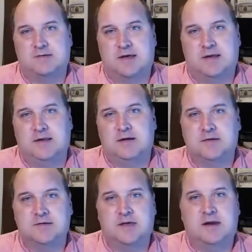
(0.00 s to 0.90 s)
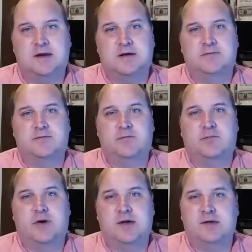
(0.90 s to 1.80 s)
And Neil doesn't get enough
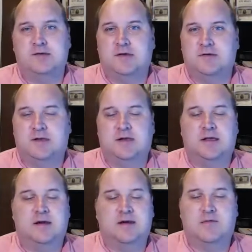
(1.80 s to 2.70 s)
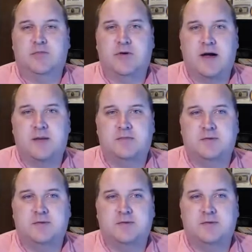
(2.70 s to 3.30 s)
praise. He doesn't get enough props.